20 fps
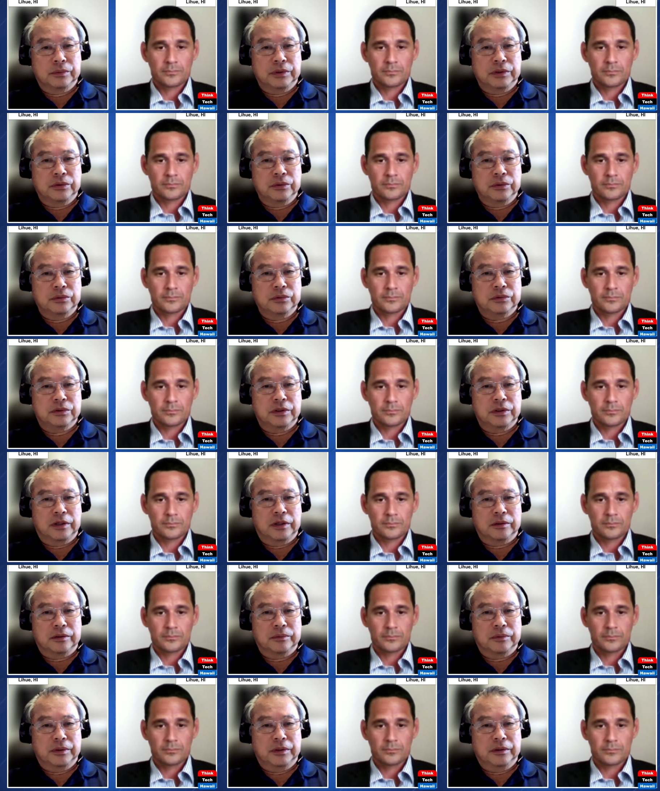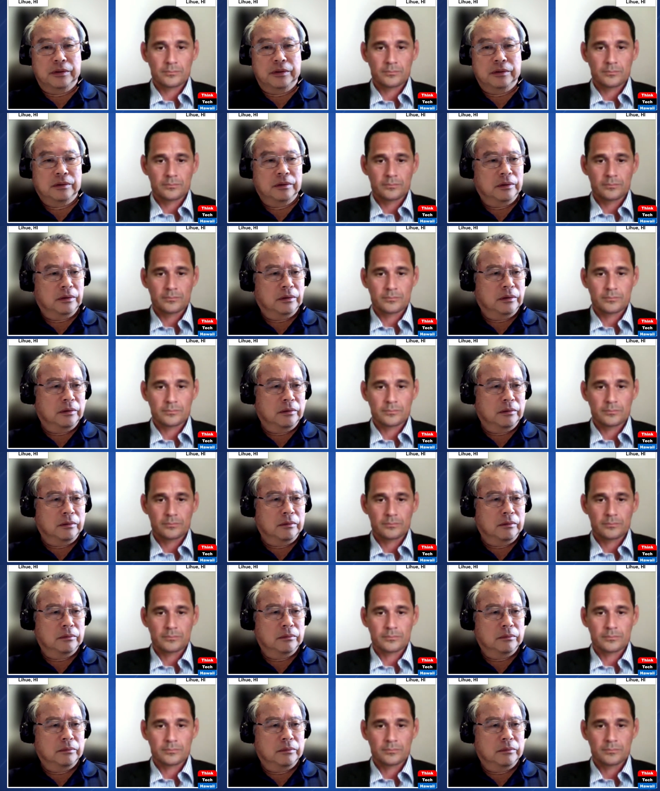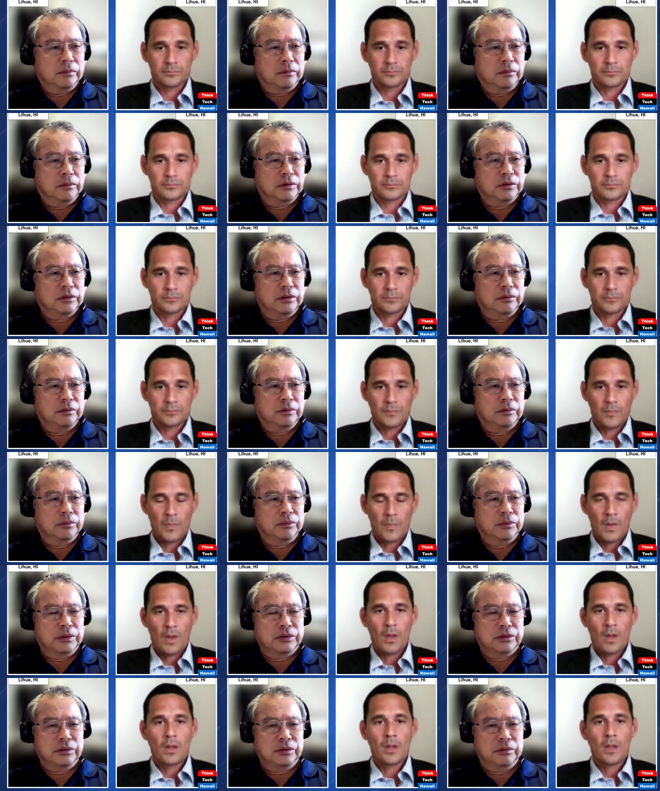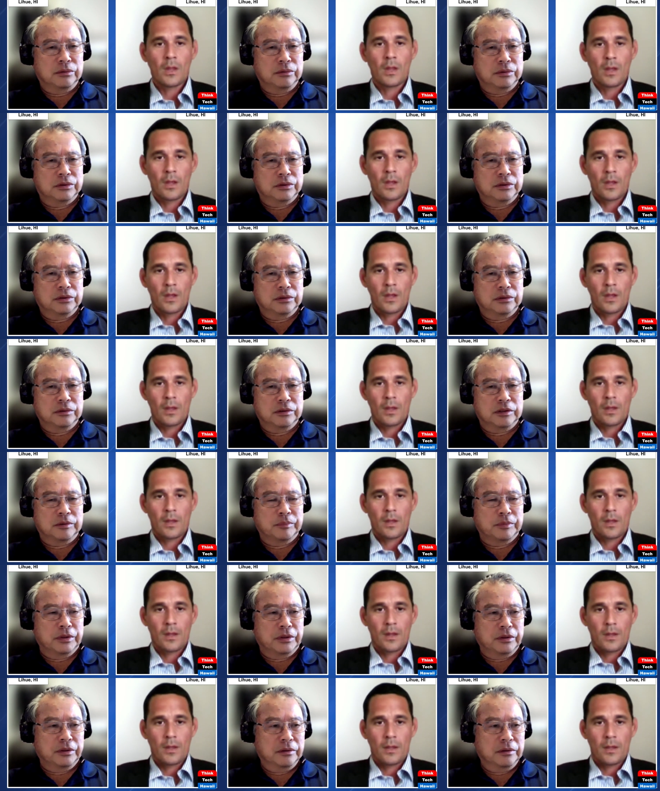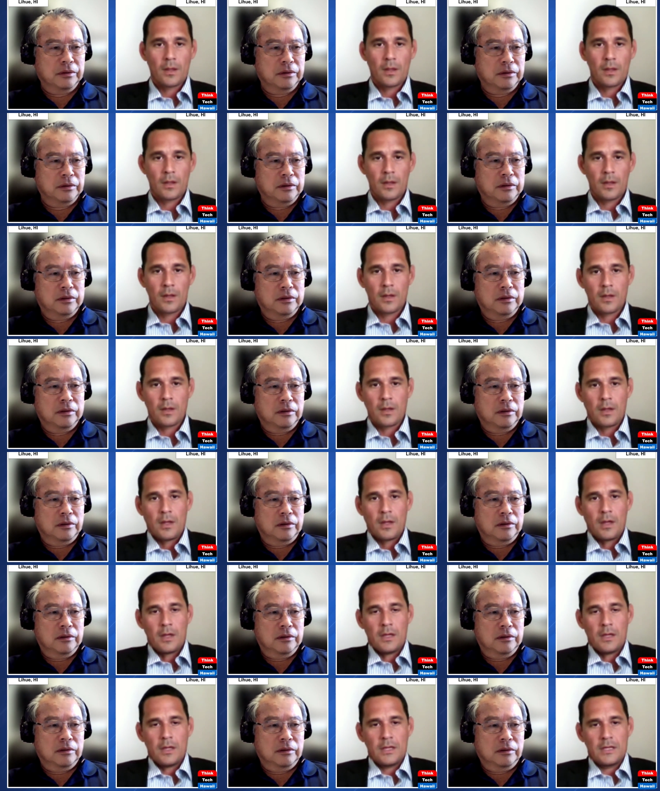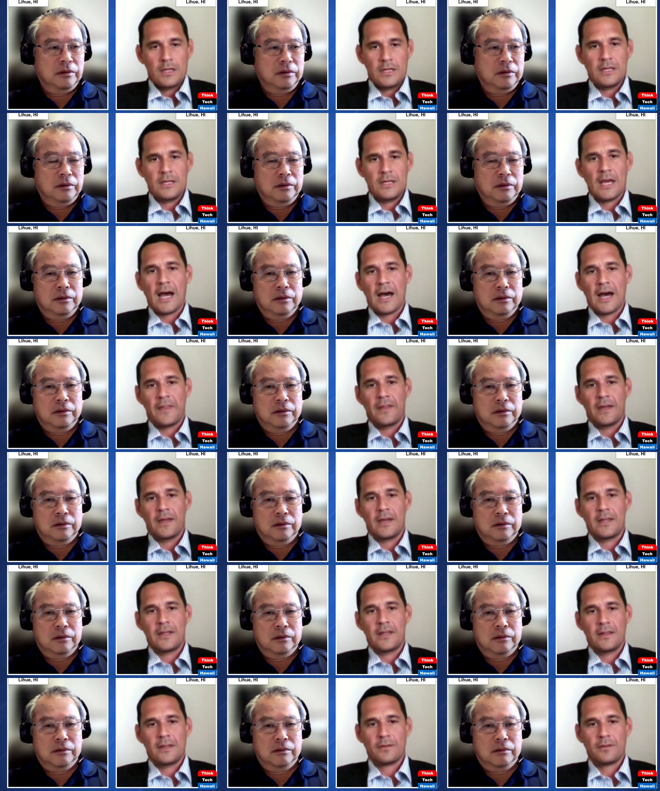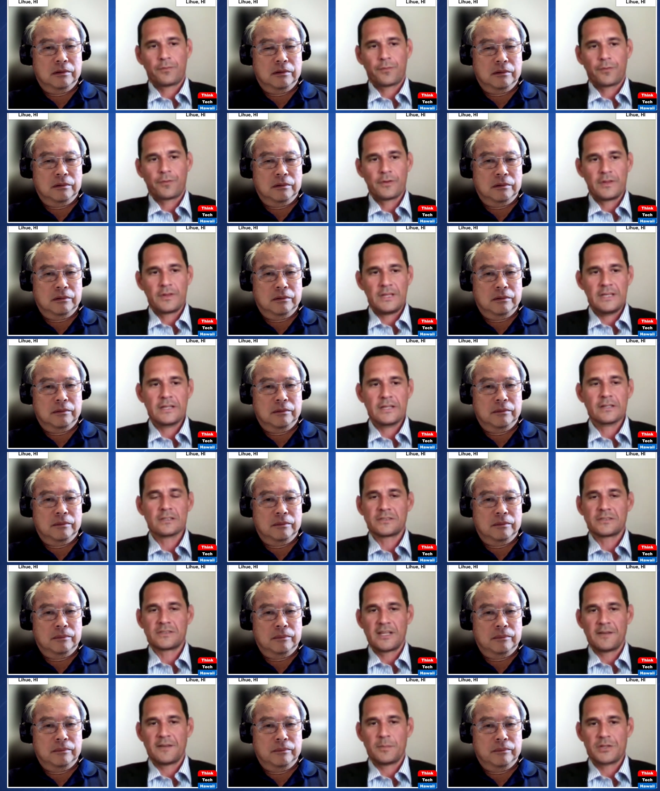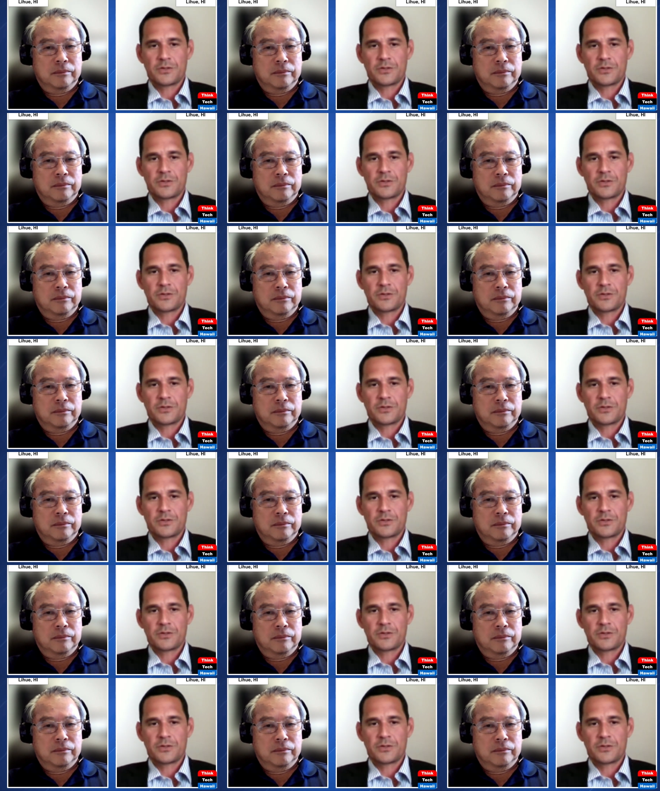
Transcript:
Speaker 1: reduce that, right? It, was there a resolution or something?
Speaker 2: Yeah, and, and for the years they've